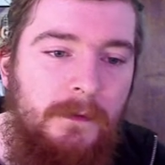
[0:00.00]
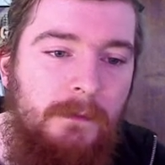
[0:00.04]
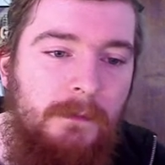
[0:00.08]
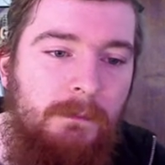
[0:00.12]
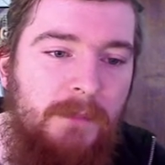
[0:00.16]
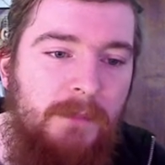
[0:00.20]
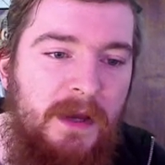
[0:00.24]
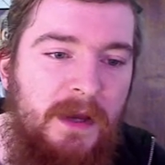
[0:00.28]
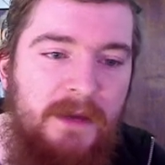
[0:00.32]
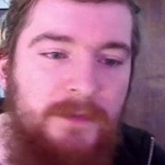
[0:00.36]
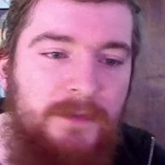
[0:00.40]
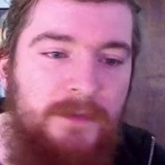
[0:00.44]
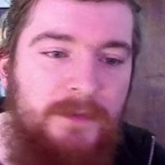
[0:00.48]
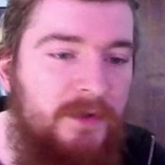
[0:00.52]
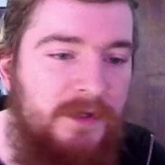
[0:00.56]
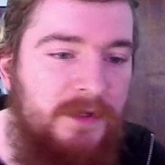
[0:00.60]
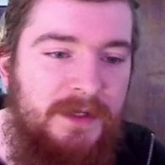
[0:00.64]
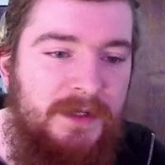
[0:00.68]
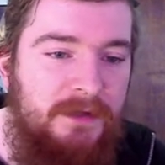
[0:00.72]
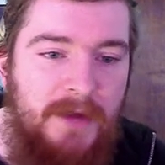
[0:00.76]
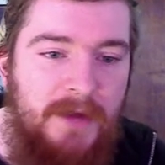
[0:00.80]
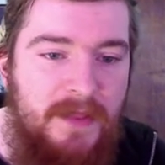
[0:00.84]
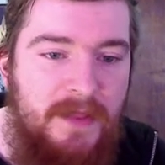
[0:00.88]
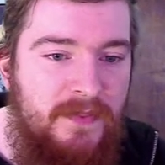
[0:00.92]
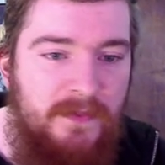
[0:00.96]
But I'm not going
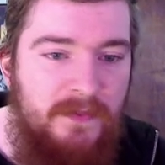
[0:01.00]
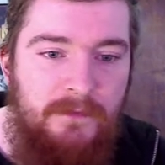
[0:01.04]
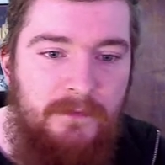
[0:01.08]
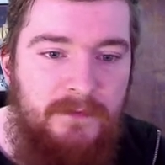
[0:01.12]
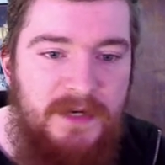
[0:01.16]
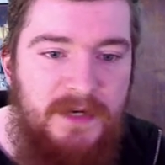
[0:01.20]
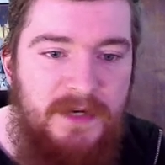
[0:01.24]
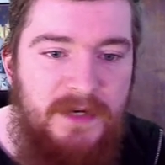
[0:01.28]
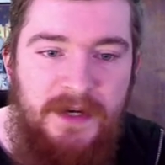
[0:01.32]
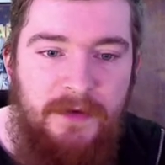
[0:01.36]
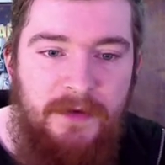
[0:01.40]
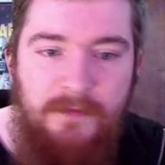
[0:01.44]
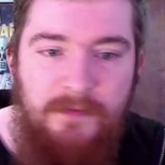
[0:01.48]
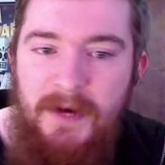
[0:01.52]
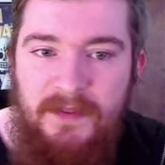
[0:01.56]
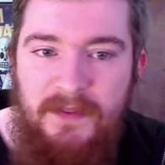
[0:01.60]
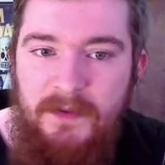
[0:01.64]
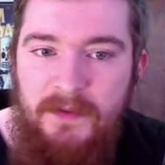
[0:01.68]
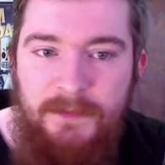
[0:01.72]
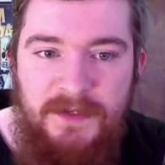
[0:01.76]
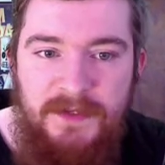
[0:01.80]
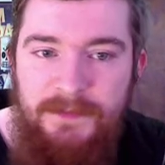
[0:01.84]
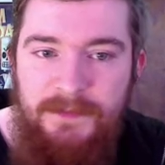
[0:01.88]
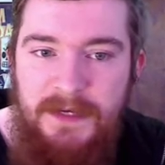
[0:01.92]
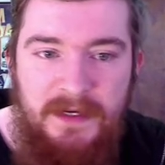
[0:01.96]
to rank
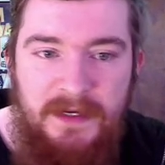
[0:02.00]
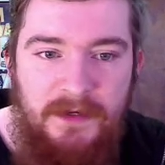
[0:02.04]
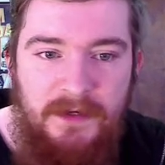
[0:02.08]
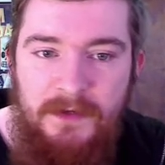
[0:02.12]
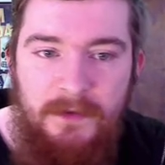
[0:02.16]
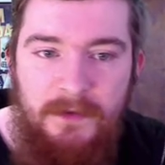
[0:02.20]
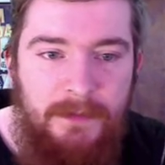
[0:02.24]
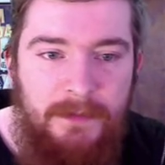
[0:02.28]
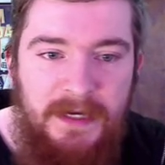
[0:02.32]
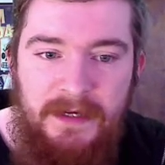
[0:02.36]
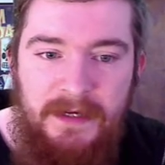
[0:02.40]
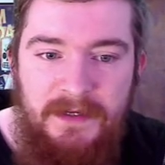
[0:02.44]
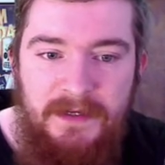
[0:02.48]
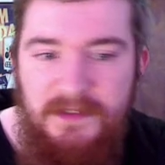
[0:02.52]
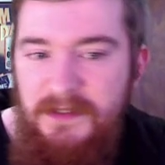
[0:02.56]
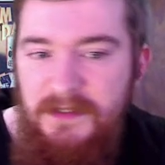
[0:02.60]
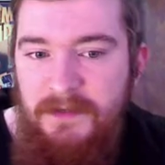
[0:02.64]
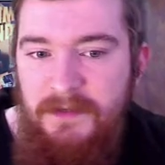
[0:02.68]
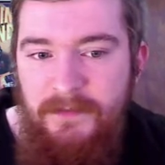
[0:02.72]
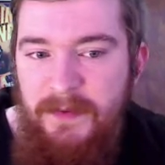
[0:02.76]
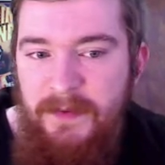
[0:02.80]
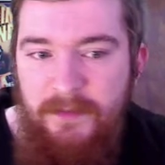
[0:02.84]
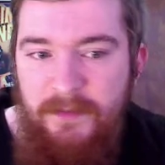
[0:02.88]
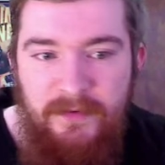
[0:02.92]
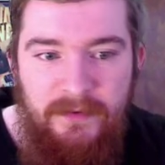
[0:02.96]
them as being good or bad, because I
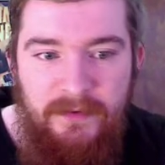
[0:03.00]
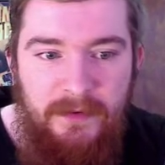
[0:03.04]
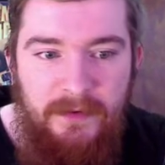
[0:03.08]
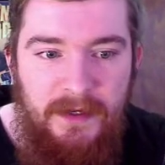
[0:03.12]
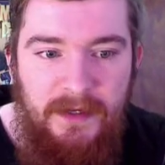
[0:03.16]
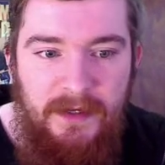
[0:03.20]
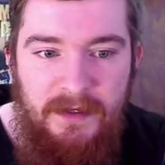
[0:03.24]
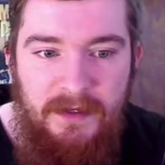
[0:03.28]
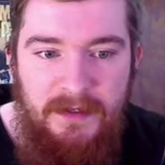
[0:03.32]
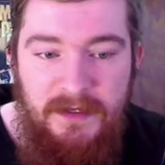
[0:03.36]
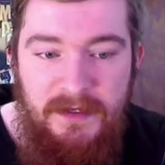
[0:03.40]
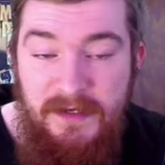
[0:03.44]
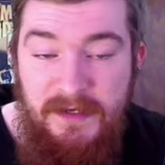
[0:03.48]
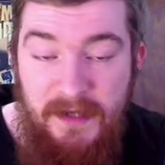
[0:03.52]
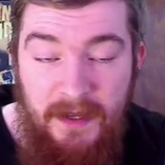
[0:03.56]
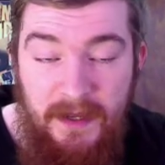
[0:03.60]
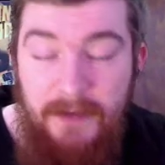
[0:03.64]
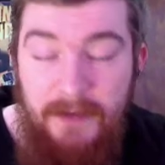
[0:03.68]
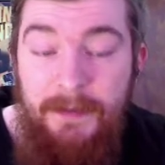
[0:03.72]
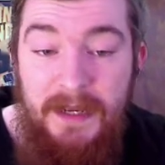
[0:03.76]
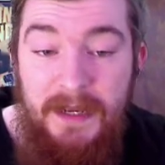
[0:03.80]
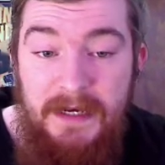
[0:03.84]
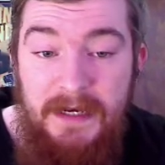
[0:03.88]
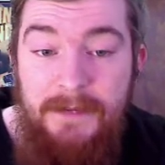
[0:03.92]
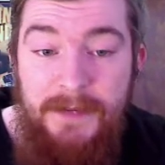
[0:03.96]
don't remember. I
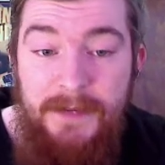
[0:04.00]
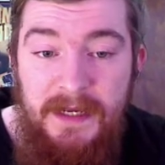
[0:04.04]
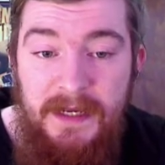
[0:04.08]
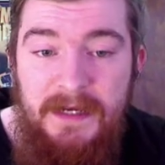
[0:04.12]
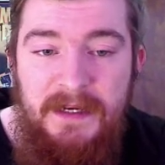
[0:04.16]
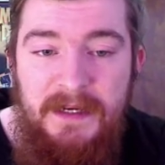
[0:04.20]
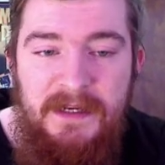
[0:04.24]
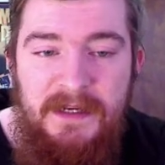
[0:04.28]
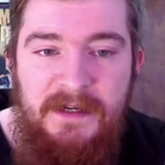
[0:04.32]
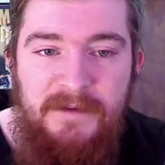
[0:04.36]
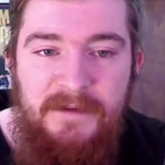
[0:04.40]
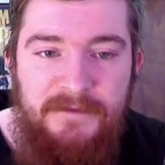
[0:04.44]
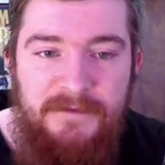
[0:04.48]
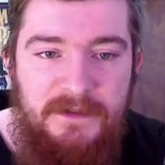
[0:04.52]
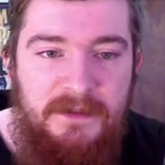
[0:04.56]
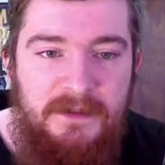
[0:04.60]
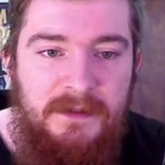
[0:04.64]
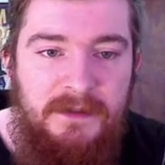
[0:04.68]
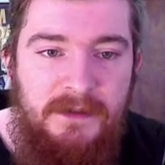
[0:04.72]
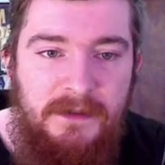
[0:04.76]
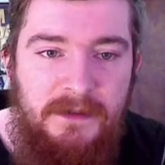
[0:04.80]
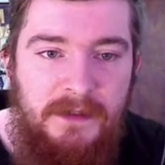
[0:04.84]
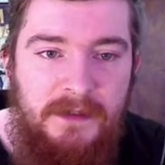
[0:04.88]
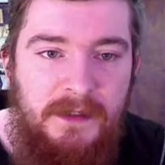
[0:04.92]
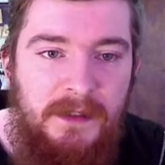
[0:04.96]
barely played it enough
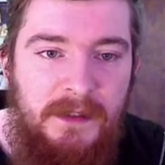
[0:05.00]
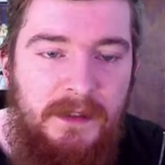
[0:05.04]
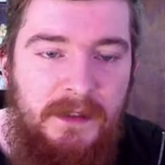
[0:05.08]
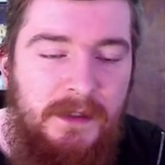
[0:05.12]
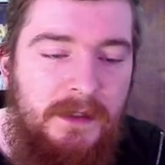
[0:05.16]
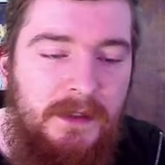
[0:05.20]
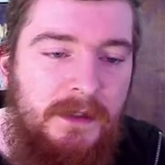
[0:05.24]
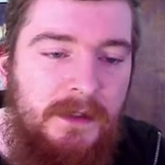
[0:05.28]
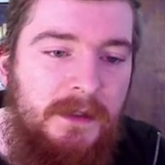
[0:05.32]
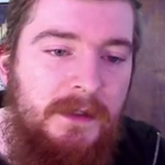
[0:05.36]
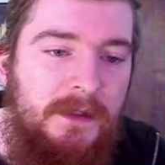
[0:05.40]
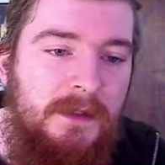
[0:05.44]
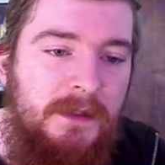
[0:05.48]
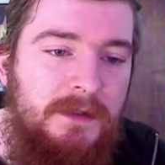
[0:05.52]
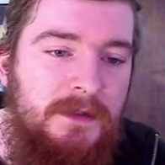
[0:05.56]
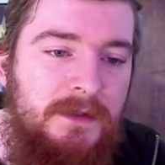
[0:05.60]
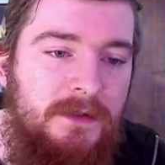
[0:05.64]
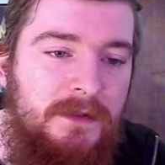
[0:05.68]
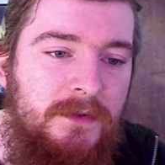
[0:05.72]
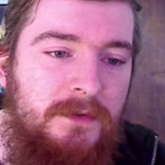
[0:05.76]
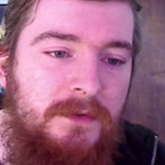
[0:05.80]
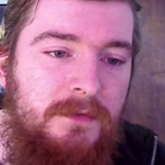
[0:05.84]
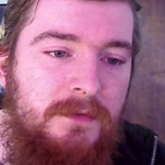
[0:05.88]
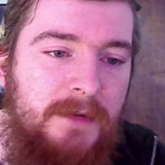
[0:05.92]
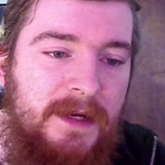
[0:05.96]
to
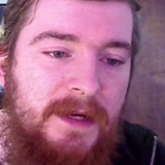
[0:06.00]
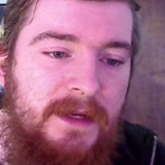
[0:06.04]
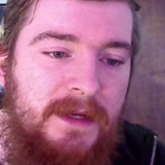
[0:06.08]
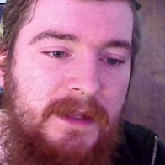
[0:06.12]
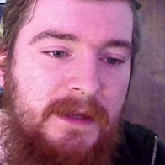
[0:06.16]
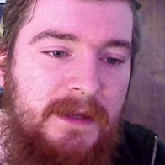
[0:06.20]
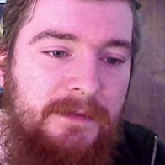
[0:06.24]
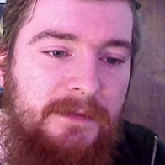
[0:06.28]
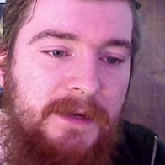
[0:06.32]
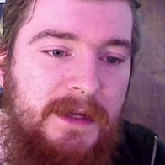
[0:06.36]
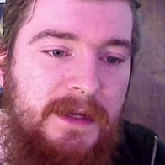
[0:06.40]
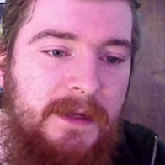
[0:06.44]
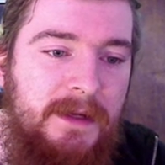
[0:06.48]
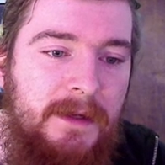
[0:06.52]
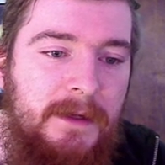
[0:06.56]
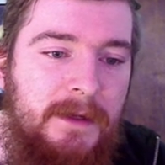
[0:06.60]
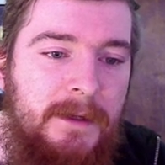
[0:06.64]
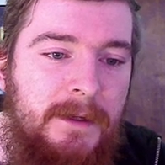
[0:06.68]
rank it that way.